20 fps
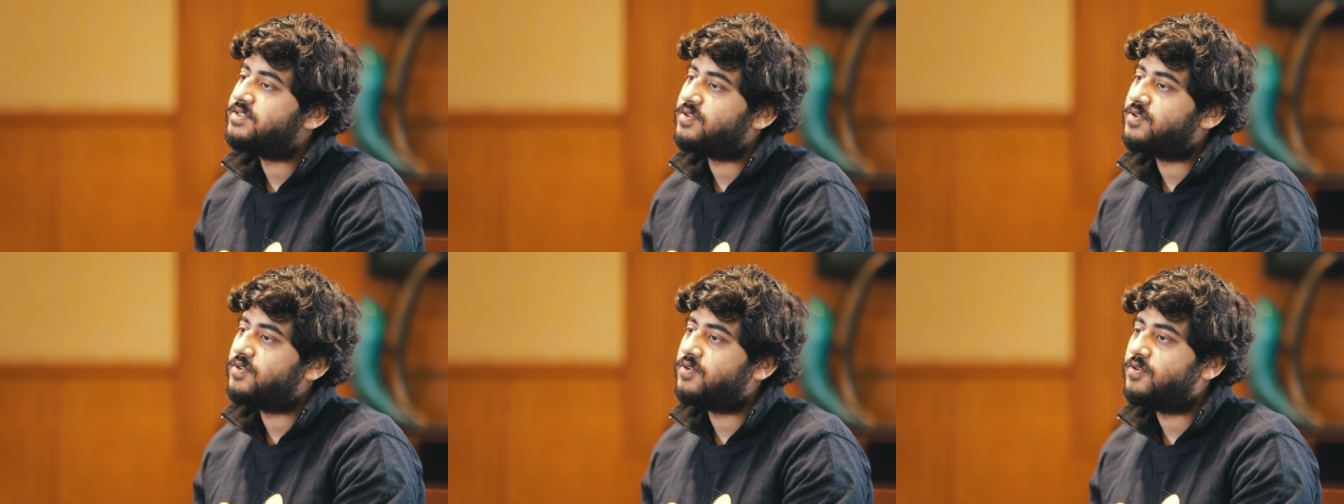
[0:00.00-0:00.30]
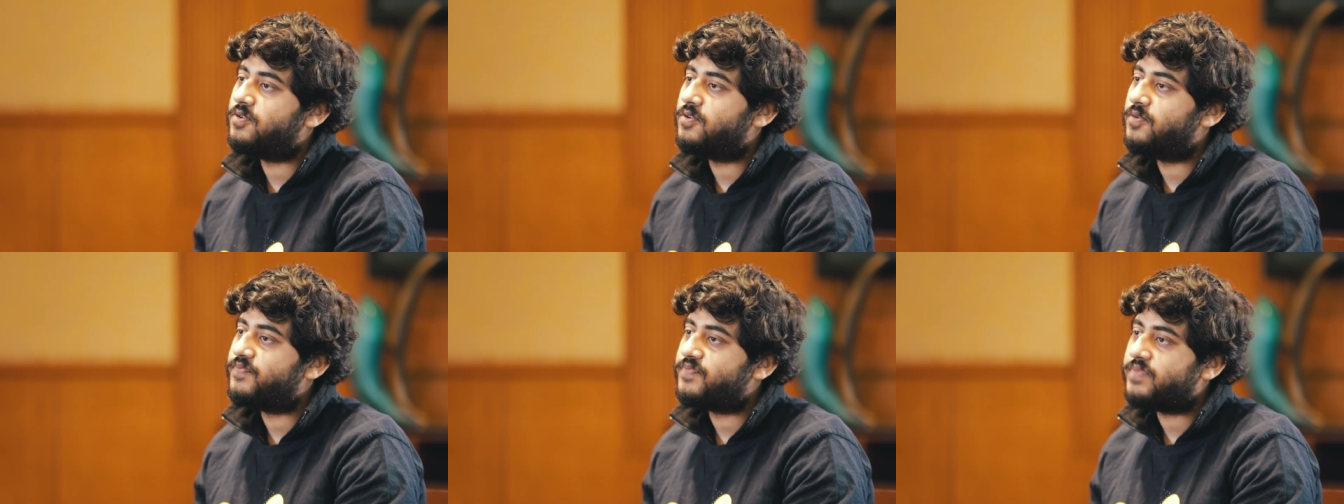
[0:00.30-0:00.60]

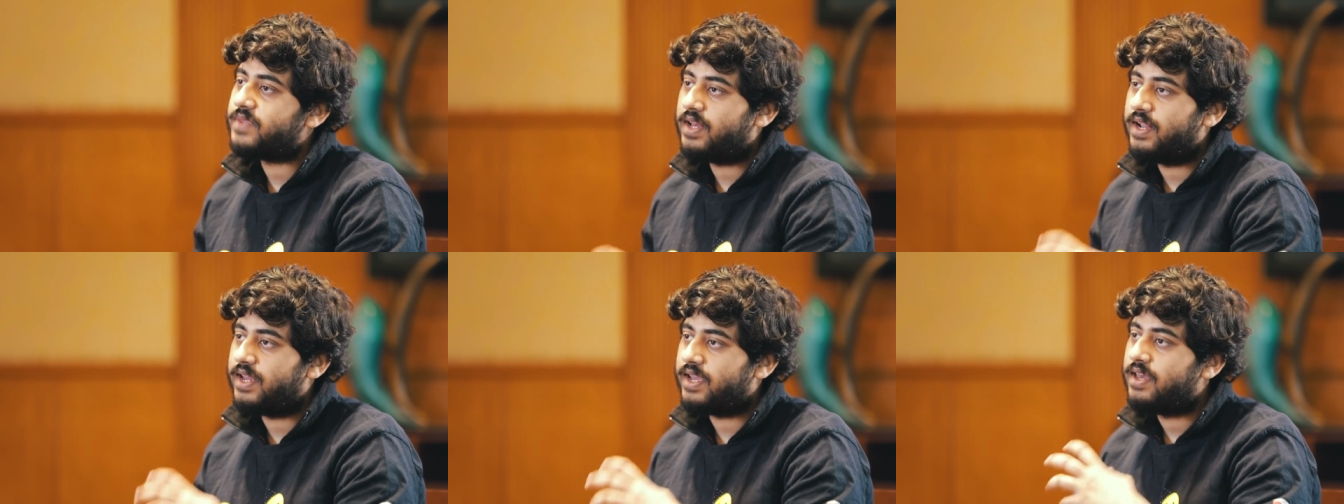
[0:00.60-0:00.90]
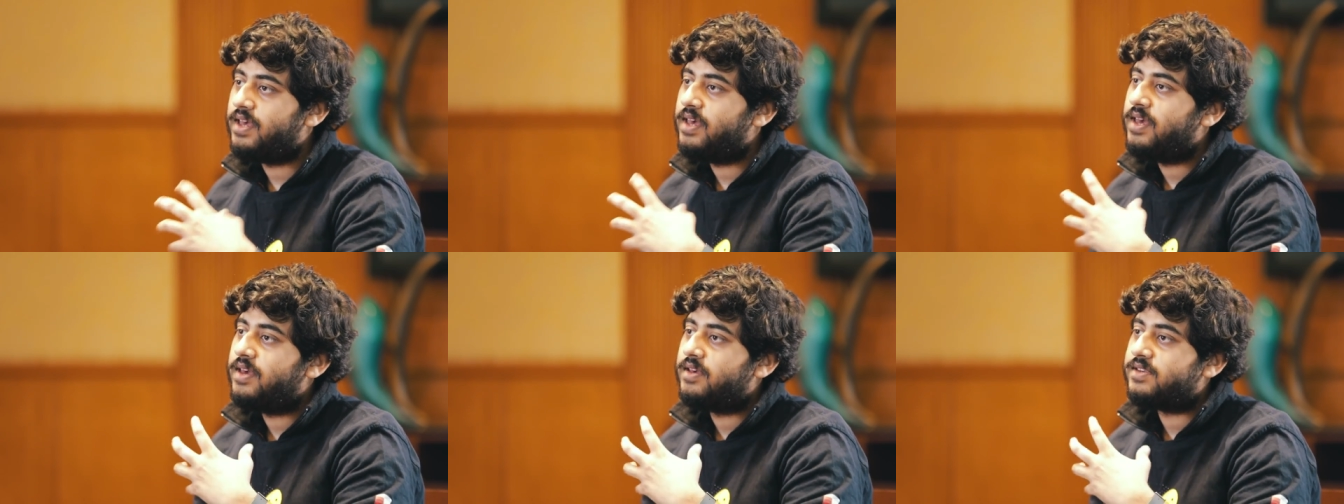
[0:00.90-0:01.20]
So like
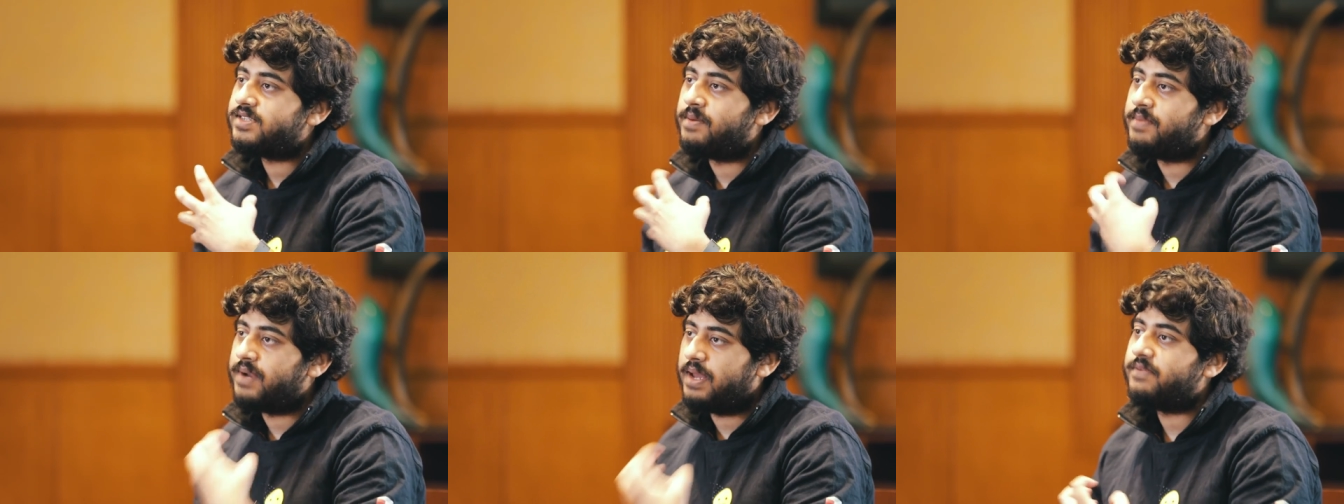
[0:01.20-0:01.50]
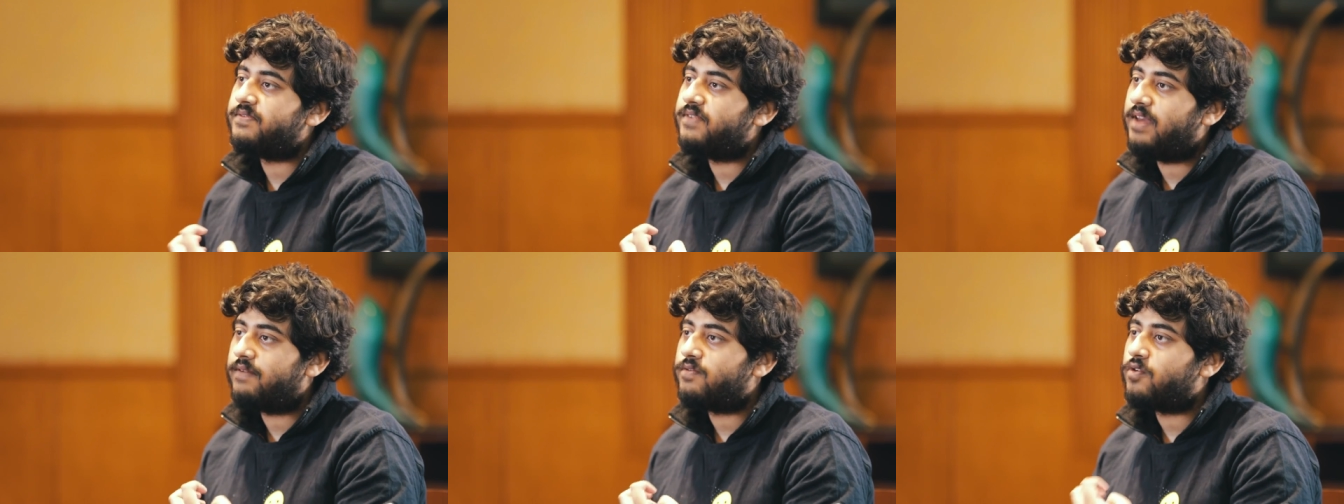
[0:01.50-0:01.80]

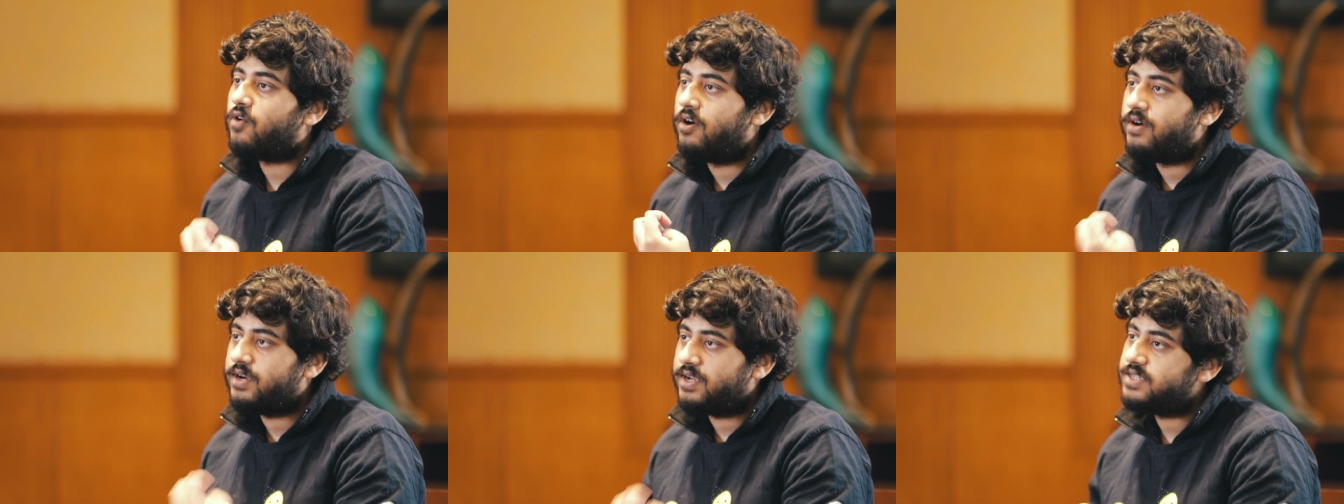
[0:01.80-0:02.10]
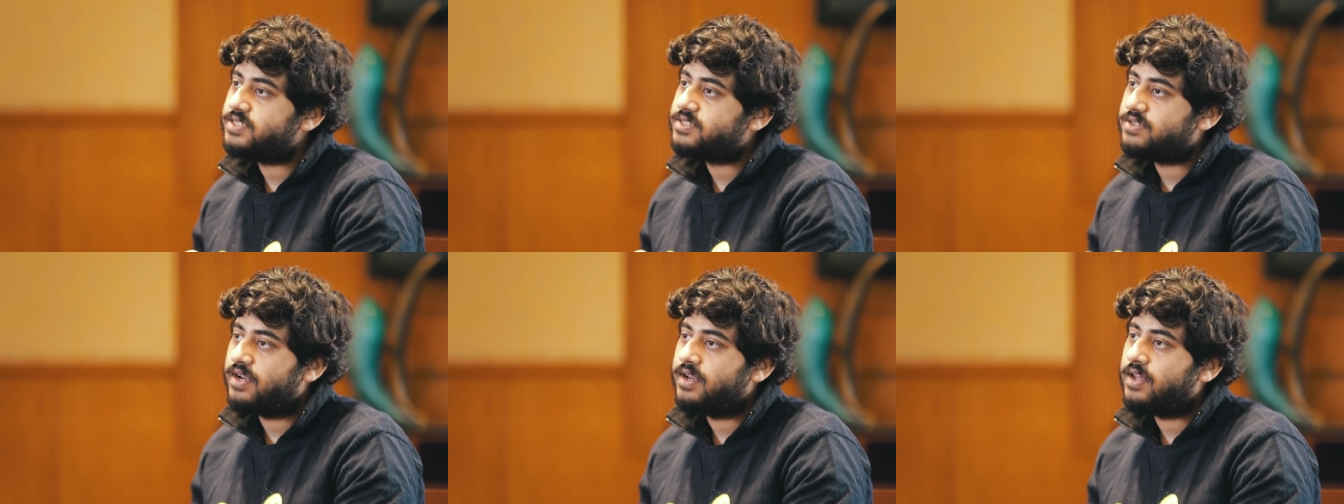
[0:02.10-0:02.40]
Sometimes we have
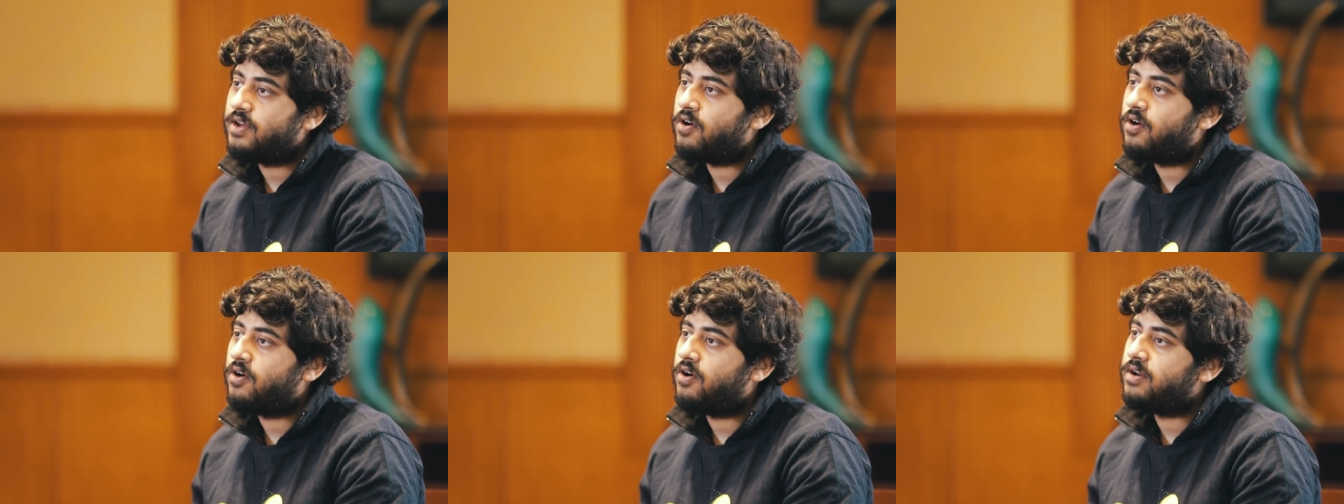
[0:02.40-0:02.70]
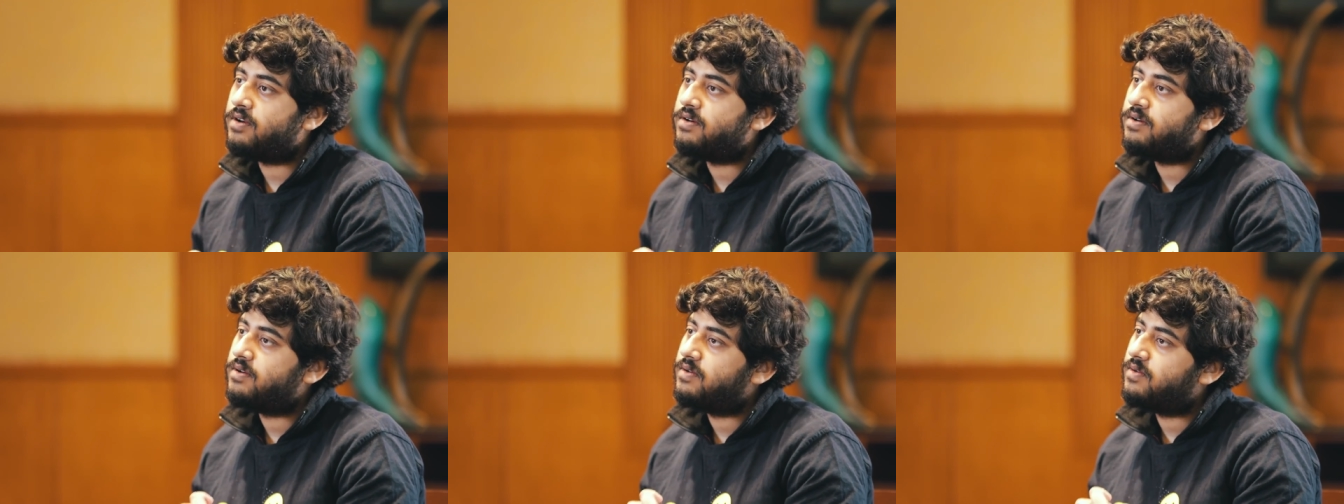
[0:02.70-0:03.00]
contests running
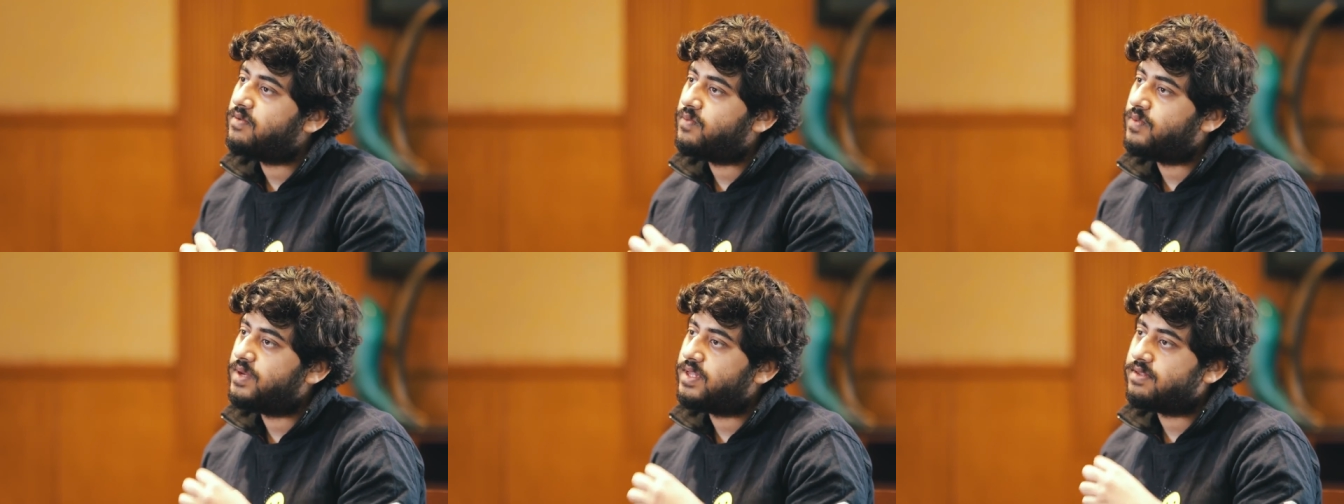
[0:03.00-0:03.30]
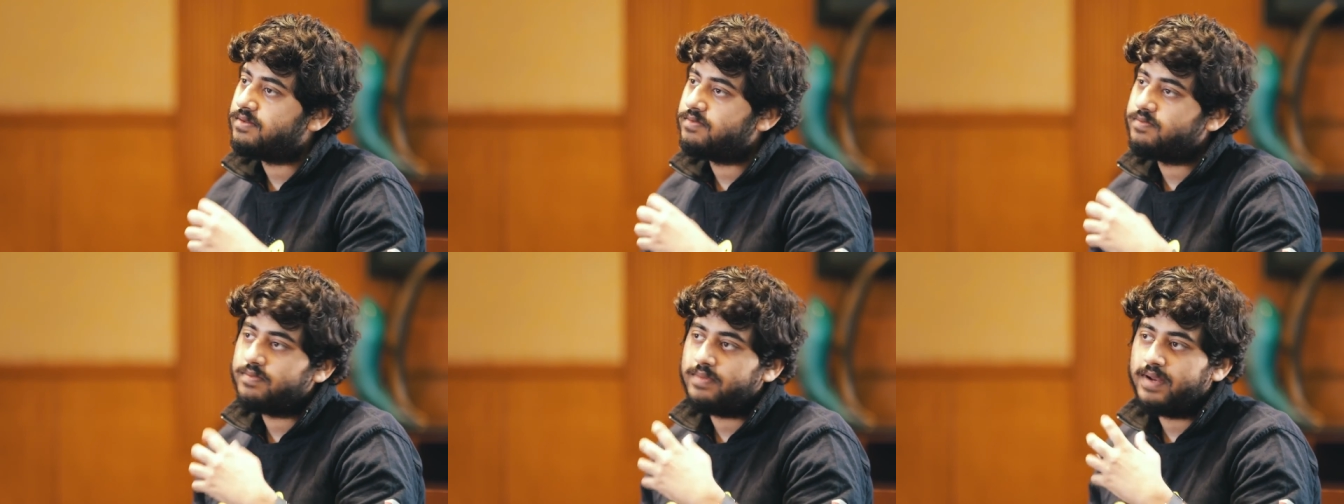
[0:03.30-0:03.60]
on with
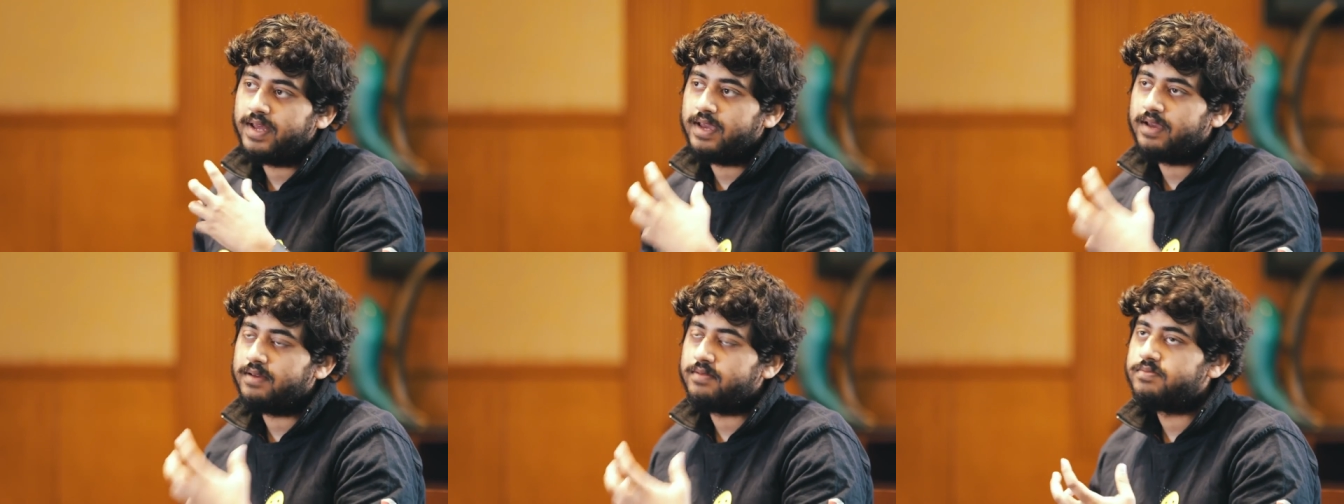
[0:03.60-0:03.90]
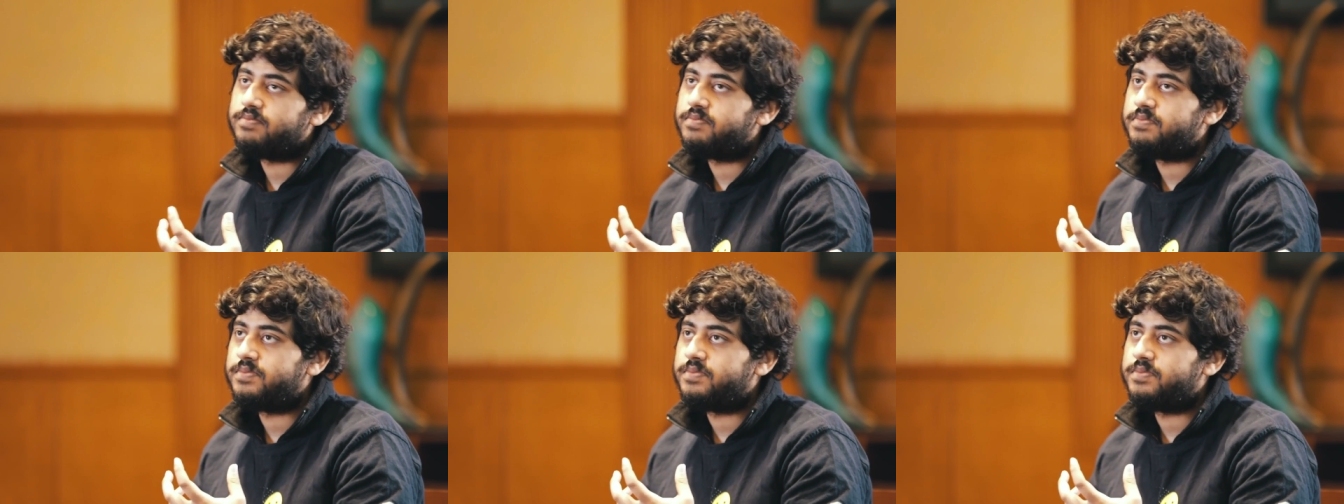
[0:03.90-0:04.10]
like